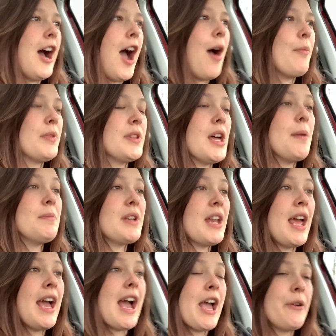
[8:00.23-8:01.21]

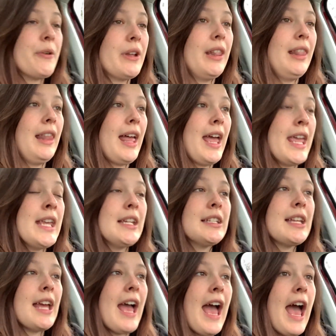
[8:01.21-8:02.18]
Someday I would like
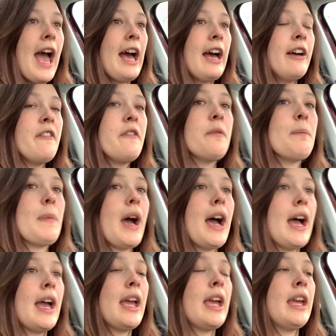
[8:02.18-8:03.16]
to have
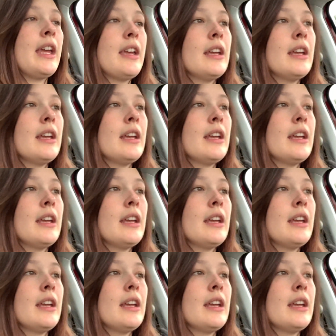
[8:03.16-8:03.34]
my